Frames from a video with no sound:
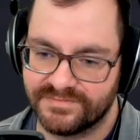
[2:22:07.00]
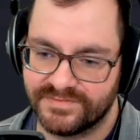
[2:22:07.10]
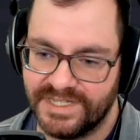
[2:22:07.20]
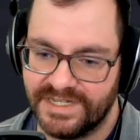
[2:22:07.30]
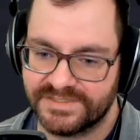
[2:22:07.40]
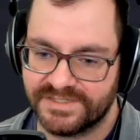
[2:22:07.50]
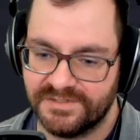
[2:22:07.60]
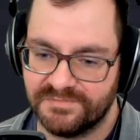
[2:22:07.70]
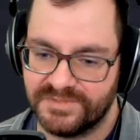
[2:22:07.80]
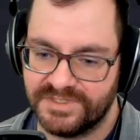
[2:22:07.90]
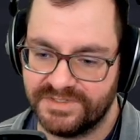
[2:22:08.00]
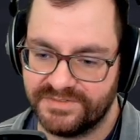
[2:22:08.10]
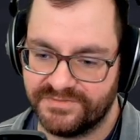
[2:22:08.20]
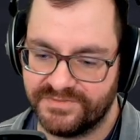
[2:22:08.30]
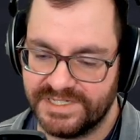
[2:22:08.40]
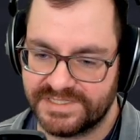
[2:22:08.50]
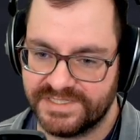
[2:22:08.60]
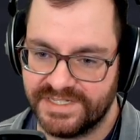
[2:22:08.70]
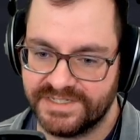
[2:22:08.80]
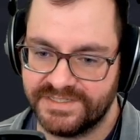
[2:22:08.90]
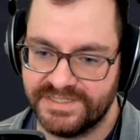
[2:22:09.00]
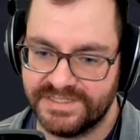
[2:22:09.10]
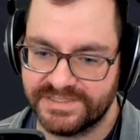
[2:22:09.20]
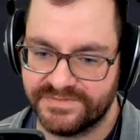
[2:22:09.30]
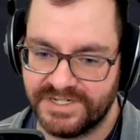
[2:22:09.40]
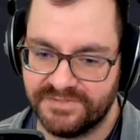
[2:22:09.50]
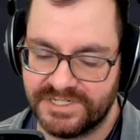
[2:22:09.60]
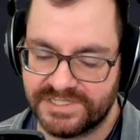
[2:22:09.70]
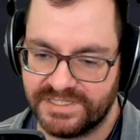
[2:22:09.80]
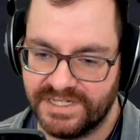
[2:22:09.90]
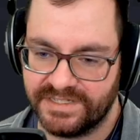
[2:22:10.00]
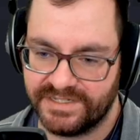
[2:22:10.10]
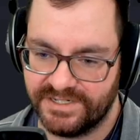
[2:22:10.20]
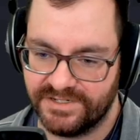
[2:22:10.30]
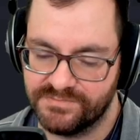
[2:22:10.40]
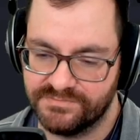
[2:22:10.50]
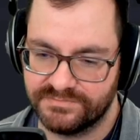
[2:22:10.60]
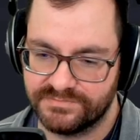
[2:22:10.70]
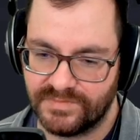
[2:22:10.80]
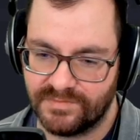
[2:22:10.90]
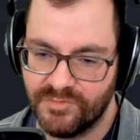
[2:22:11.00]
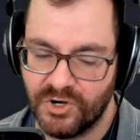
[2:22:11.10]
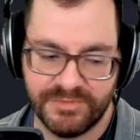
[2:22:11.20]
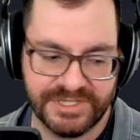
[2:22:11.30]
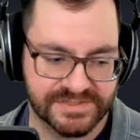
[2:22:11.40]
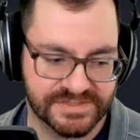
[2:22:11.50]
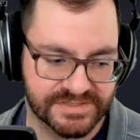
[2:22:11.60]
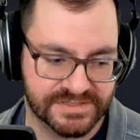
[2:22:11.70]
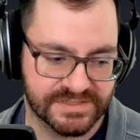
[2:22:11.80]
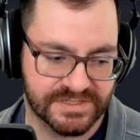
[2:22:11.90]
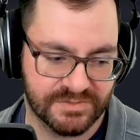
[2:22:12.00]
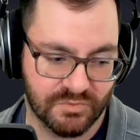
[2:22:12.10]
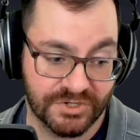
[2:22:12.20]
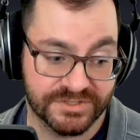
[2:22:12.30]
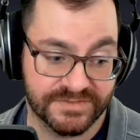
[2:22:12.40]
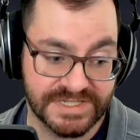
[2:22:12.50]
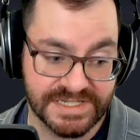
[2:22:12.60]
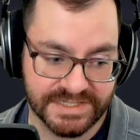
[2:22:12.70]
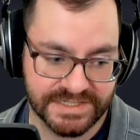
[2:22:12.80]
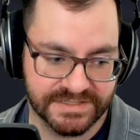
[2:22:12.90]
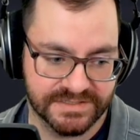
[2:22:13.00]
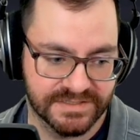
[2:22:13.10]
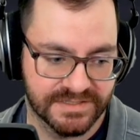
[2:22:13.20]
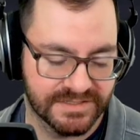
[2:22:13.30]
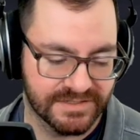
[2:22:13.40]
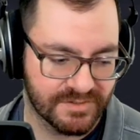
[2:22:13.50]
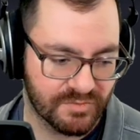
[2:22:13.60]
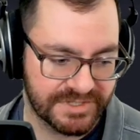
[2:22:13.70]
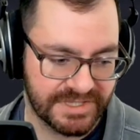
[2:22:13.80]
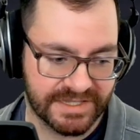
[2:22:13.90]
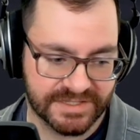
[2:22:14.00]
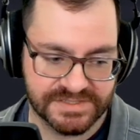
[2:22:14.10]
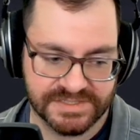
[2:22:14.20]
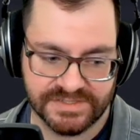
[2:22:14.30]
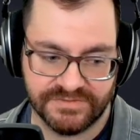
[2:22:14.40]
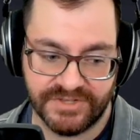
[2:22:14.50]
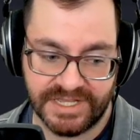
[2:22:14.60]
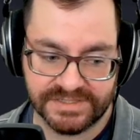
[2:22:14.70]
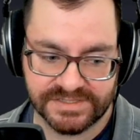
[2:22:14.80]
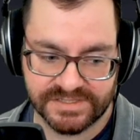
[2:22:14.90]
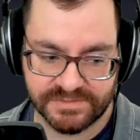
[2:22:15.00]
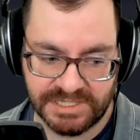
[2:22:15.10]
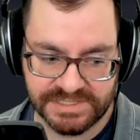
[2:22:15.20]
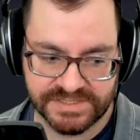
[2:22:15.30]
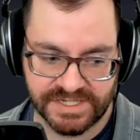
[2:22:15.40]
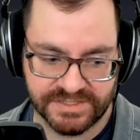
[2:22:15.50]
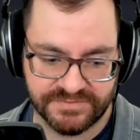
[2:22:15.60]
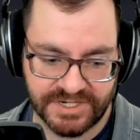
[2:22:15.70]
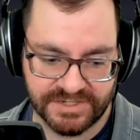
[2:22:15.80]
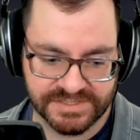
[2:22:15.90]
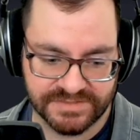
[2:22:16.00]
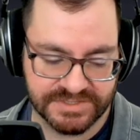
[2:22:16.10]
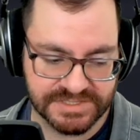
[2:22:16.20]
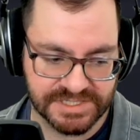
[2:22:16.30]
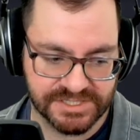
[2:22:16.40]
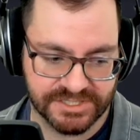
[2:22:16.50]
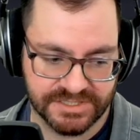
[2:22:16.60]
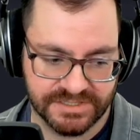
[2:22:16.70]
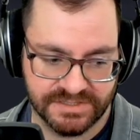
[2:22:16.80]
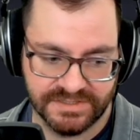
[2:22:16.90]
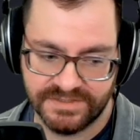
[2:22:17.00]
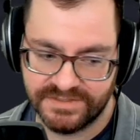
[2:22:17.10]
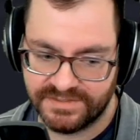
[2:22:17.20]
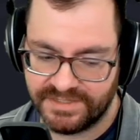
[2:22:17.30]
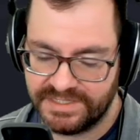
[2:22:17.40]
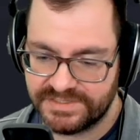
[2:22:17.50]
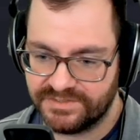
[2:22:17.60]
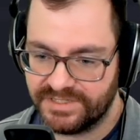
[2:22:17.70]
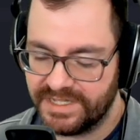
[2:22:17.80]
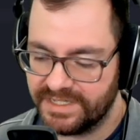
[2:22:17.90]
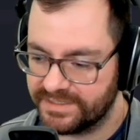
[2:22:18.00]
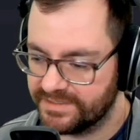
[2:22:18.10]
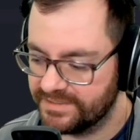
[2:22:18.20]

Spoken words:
Yeah, it's gonna aesthetically, it's very much like Mobius's World of Edina, where like it's this advanced spacefaring civilization, and so like